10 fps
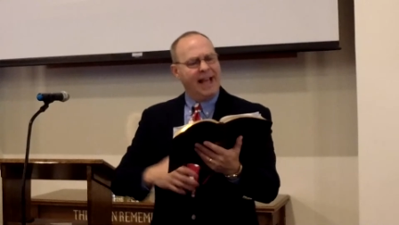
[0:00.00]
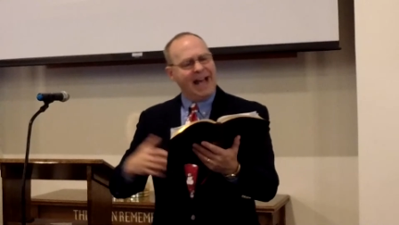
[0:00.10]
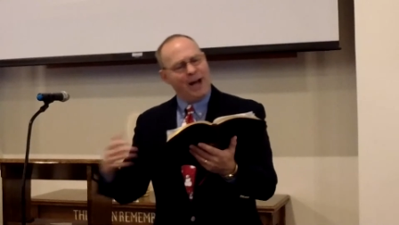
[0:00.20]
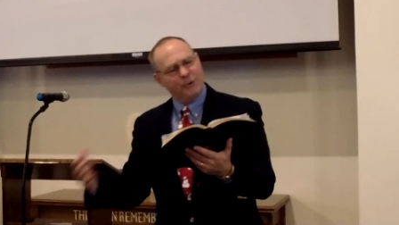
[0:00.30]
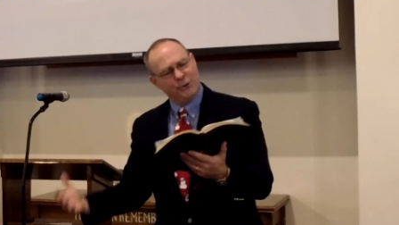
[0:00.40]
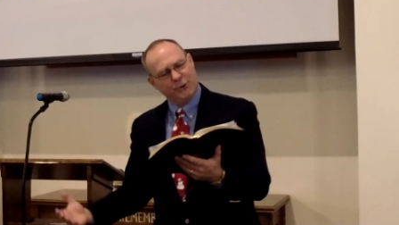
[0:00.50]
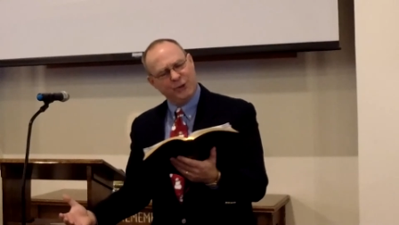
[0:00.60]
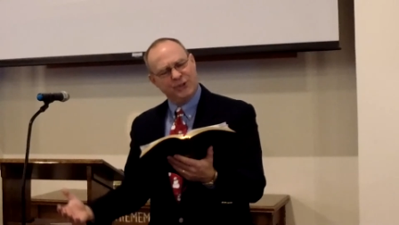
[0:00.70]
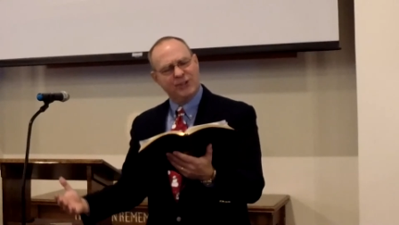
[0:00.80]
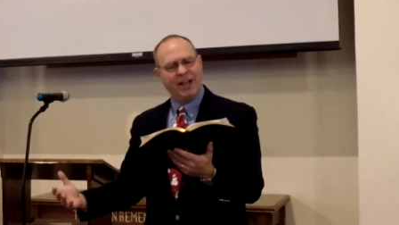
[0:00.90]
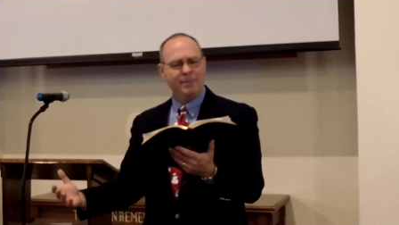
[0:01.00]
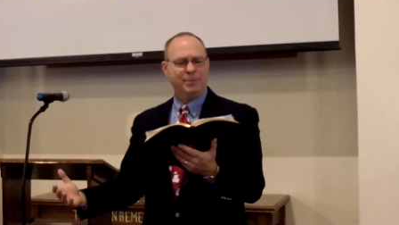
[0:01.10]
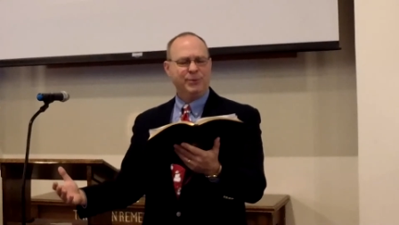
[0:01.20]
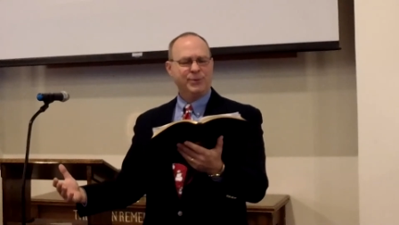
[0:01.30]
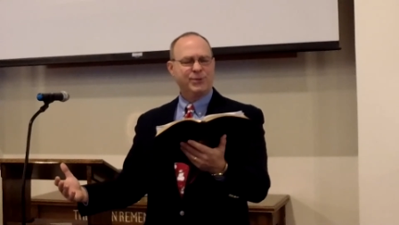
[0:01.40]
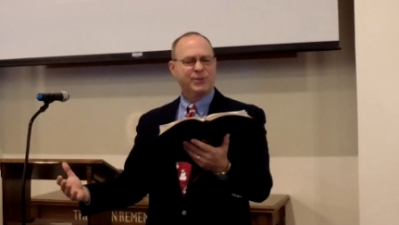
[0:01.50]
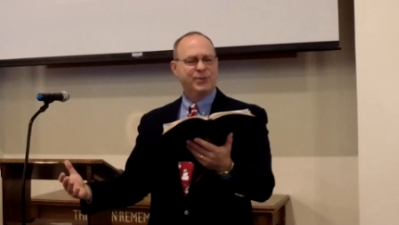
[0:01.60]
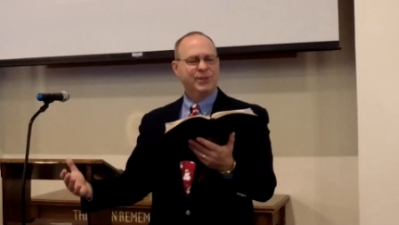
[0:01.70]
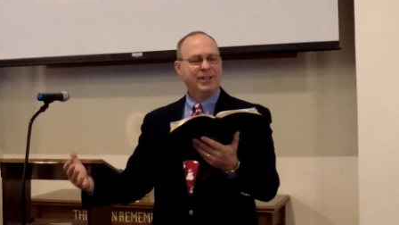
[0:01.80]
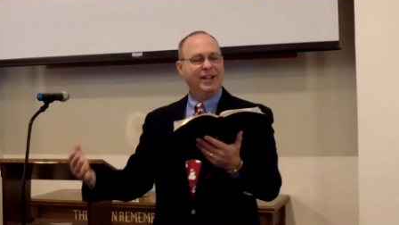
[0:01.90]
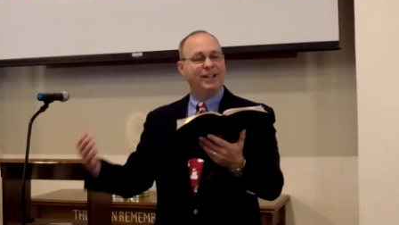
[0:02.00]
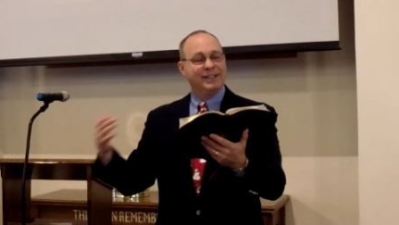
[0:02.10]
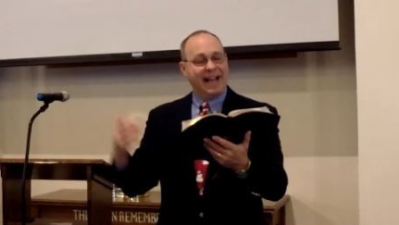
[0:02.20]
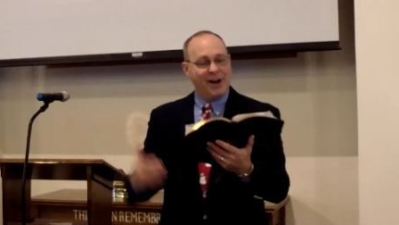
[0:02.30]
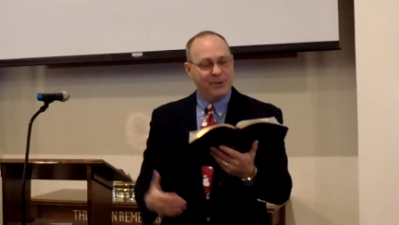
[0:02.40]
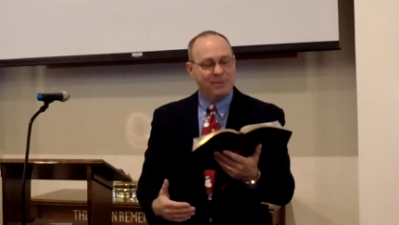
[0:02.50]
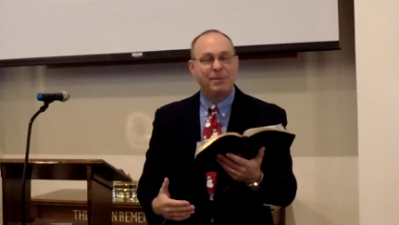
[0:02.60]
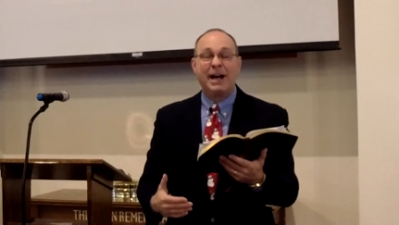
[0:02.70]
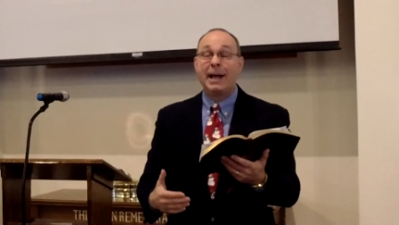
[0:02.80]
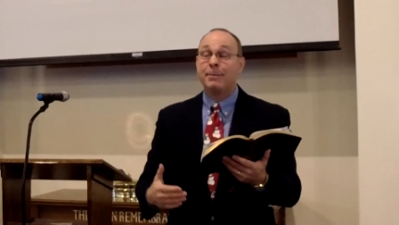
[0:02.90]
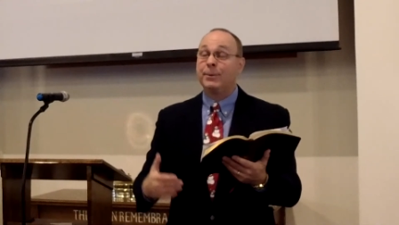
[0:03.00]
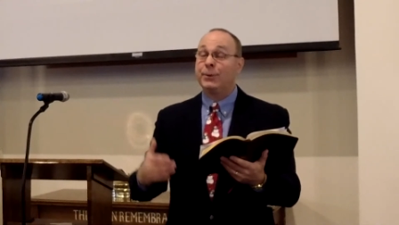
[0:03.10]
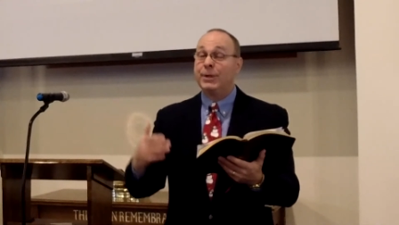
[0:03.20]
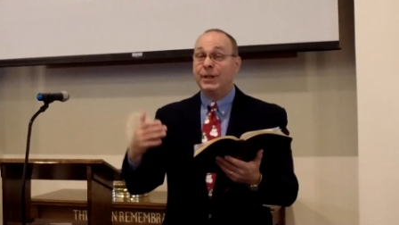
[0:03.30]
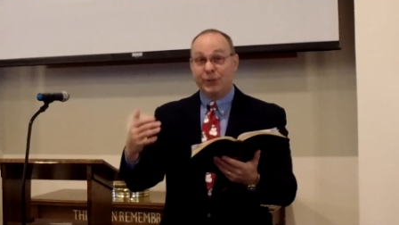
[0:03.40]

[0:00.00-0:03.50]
how do disciples allow the Bible